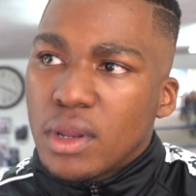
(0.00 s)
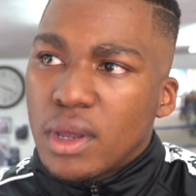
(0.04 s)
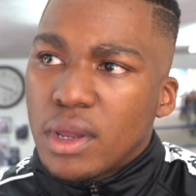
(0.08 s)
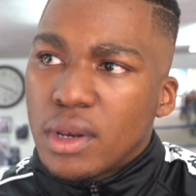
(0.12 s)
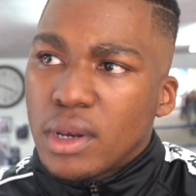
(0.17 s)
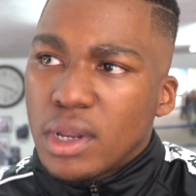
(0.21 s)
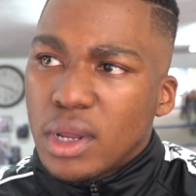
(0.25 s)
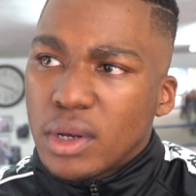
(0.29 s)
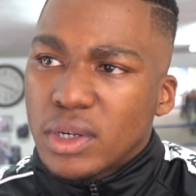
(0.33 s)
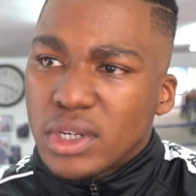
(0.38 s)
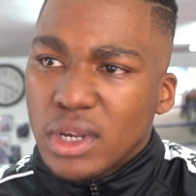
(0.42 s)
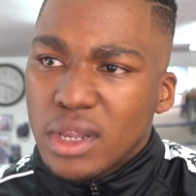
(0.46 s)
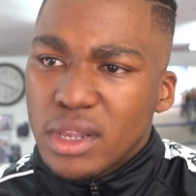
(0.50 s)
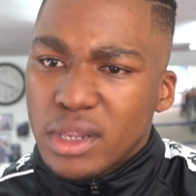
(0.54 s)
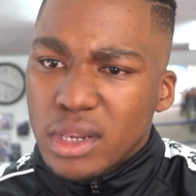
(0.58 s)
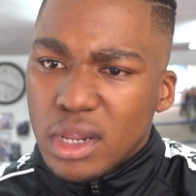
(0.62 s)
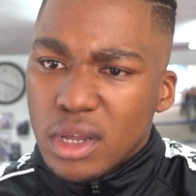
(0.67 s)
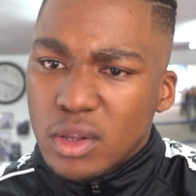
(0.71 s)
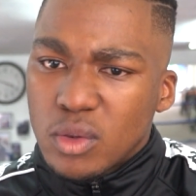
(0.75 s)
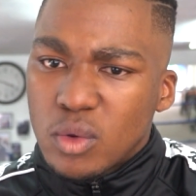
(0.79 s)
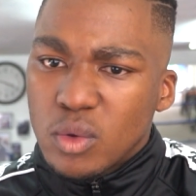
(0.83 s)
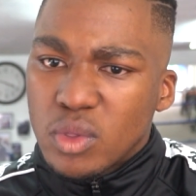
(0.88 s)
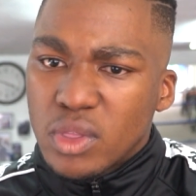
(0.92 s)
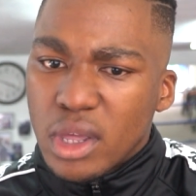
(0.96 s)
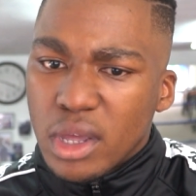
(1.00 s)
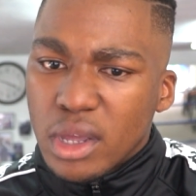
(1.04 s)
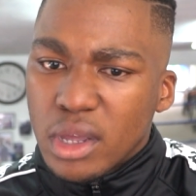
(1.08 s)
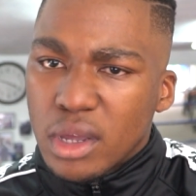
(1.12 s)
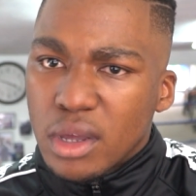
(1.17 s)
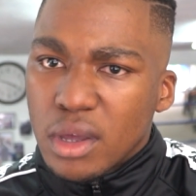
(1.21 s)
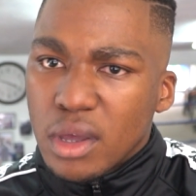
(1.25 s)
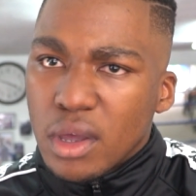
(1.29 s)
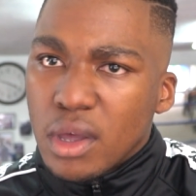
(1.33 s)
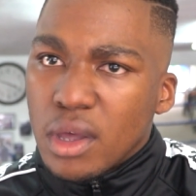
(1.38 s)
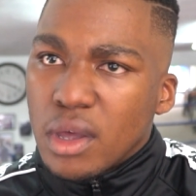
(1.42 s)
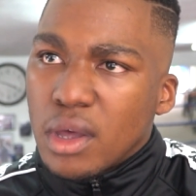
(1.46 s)
And I'd just like to
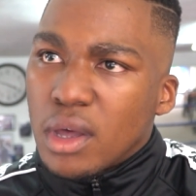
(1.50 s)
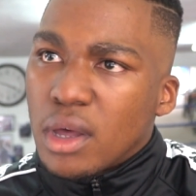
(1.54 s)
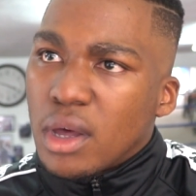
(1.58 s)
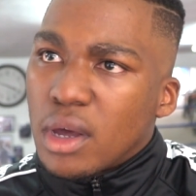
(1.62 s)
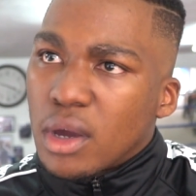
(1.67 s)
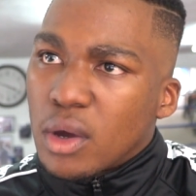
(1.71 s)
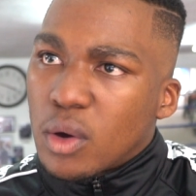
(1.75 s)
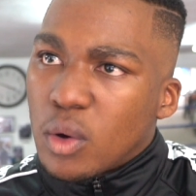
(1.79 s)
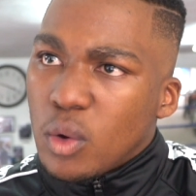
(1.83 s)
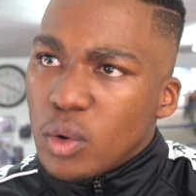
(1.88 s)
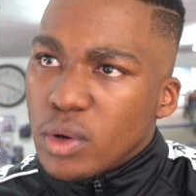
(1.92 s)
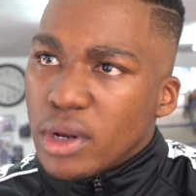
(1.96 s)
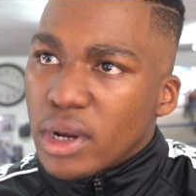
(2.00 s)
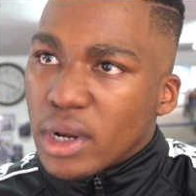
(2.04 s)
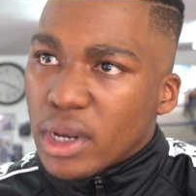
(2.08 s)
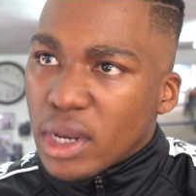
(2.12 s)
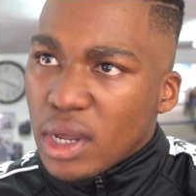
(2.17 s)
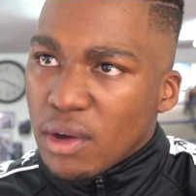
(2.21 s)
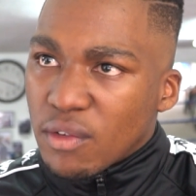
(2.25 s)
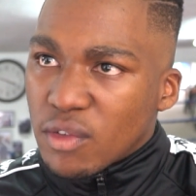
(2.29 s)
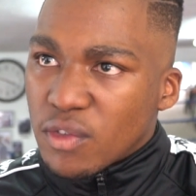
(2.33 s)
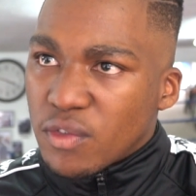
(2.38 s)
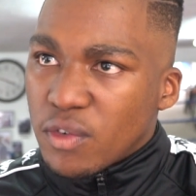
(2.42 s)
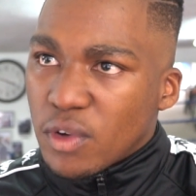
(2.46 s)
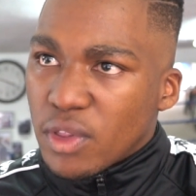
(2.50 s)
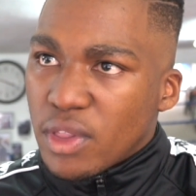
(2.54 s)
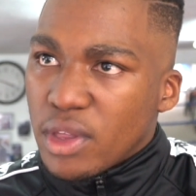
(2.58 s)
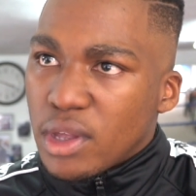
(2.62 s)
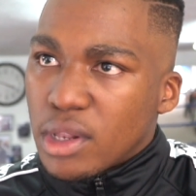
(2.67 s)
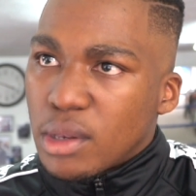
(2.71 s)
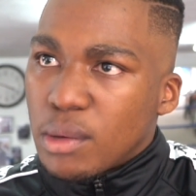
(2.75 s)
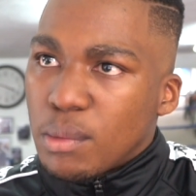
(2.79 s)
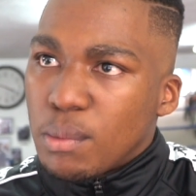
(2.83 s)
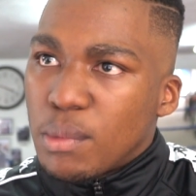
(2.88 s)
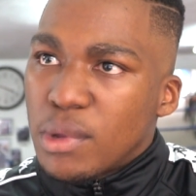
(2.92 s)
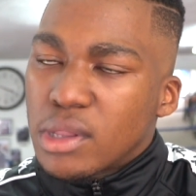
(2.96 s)
thank Golden Gloves for that,
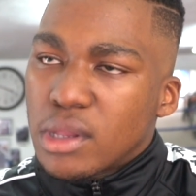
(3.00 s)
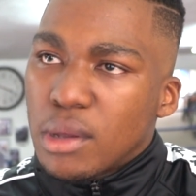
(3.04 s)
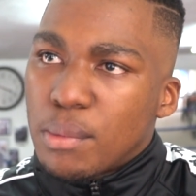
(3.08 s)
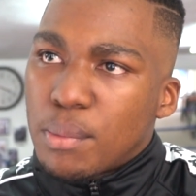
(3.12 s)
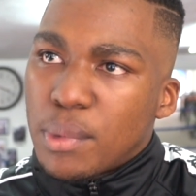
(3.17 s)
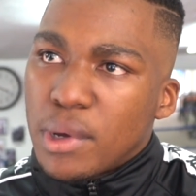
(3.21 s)
Mr.